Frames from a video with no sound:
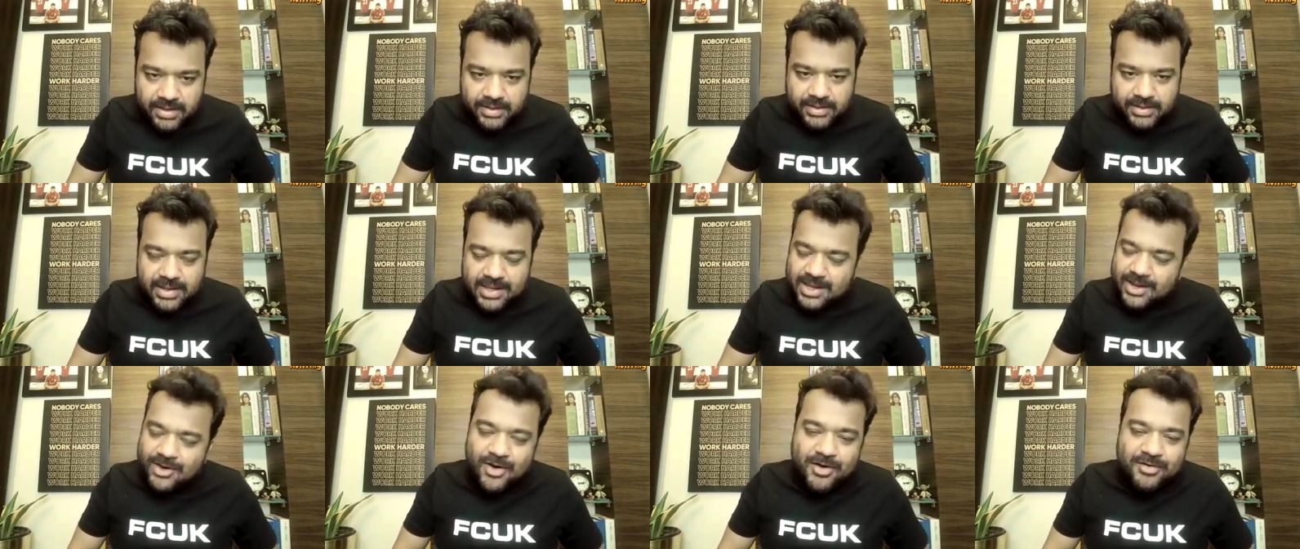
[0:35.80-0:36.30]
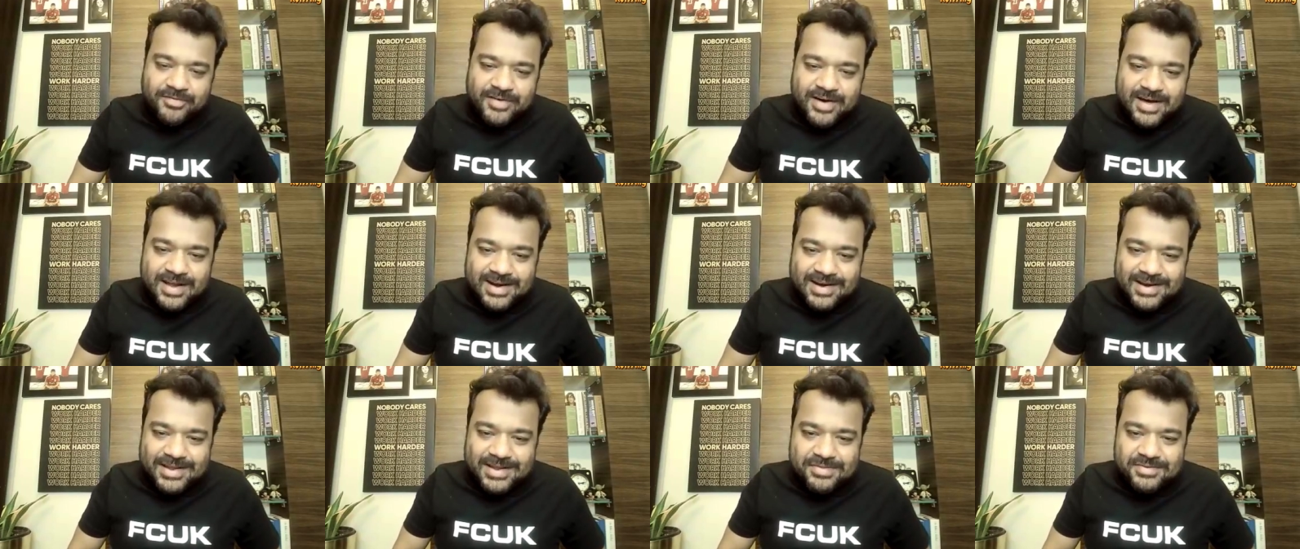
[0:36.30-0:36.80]
Kicking off
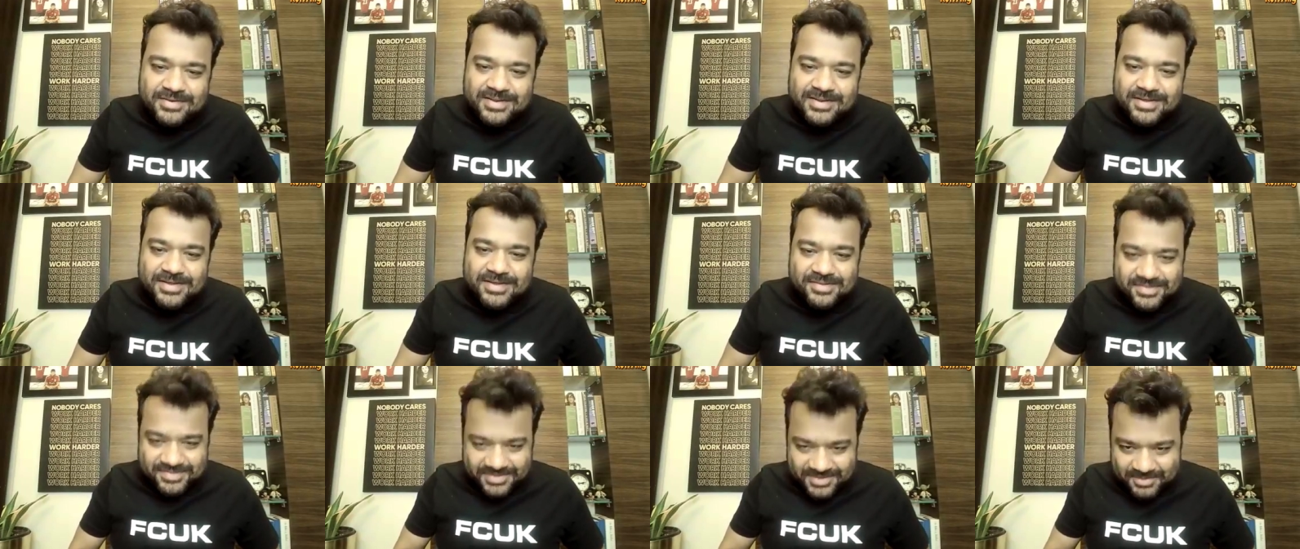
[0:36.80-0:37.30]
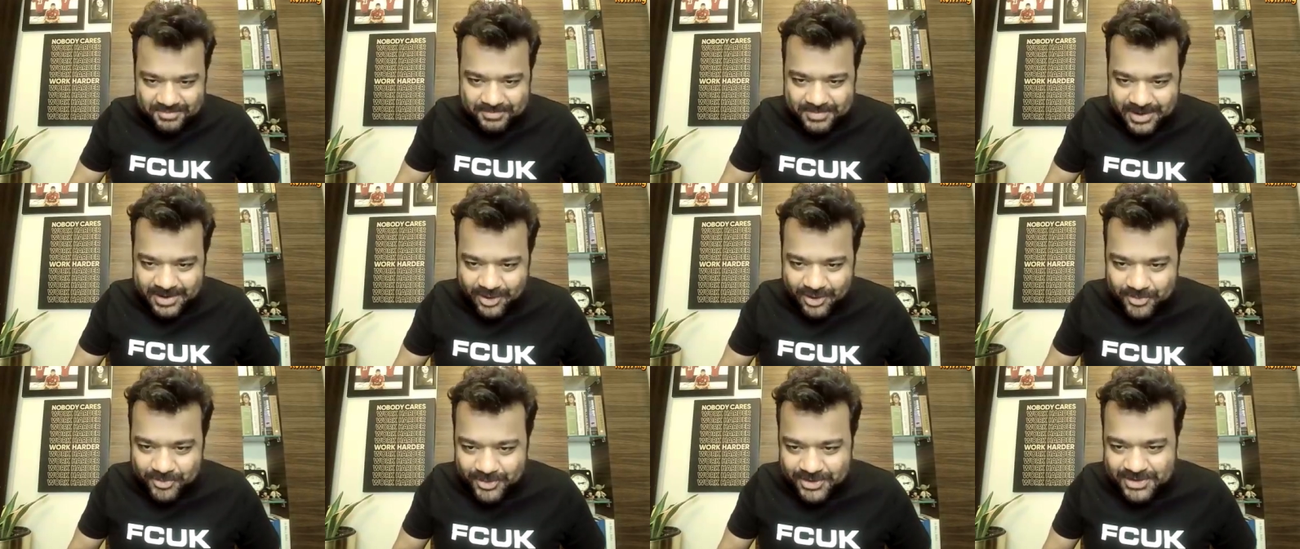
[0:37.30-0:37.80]
our list is the
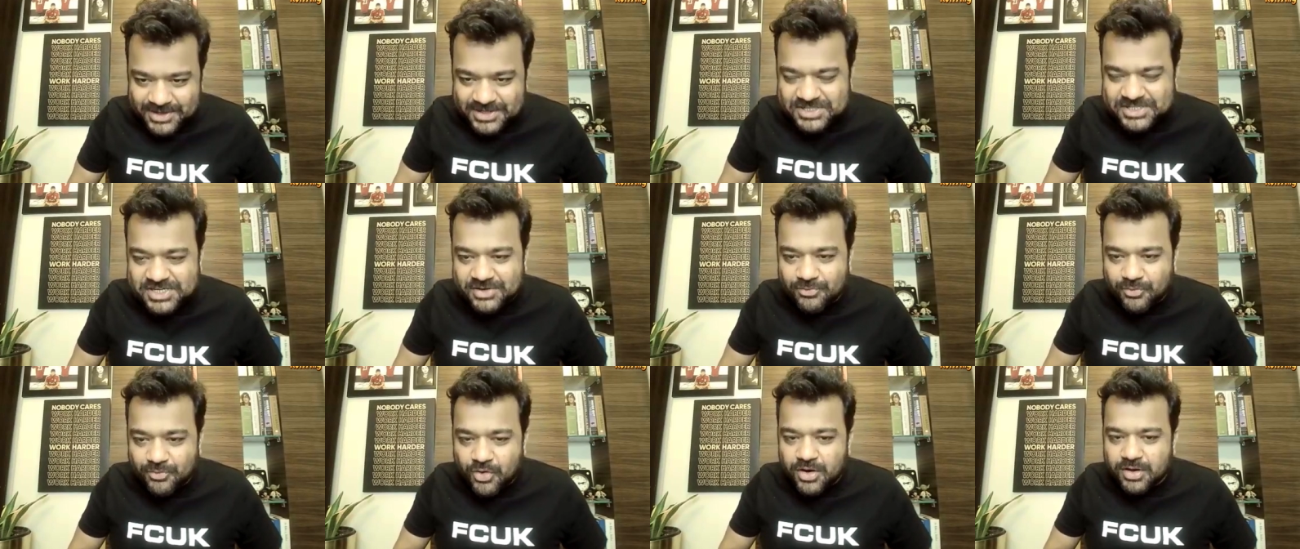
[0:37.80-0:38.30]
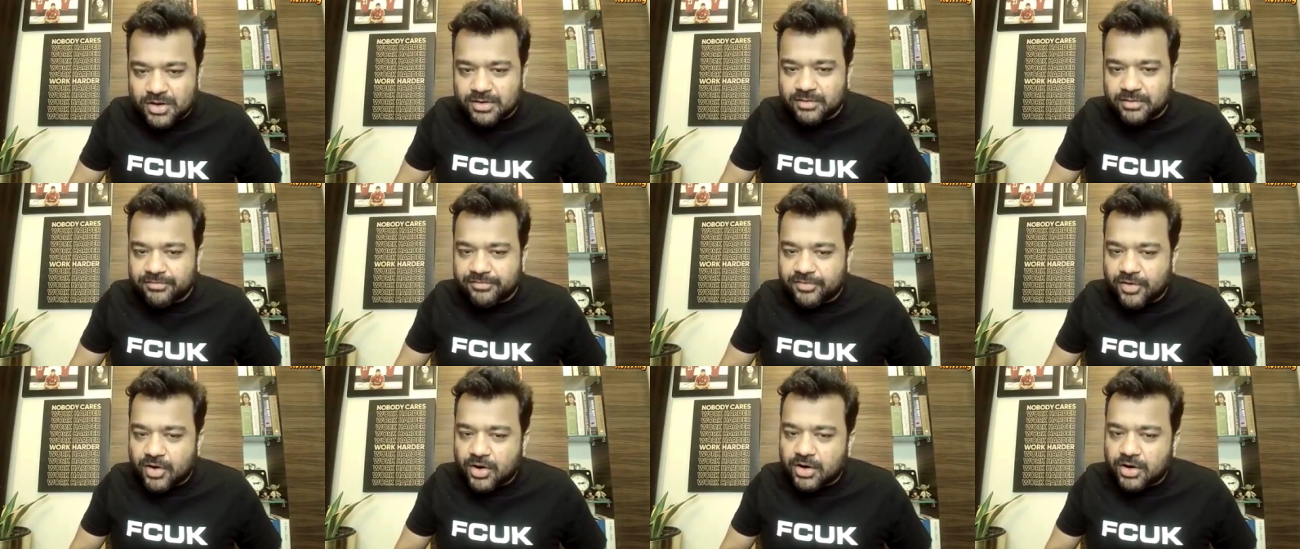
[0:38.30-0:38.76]
Peloponnesian War,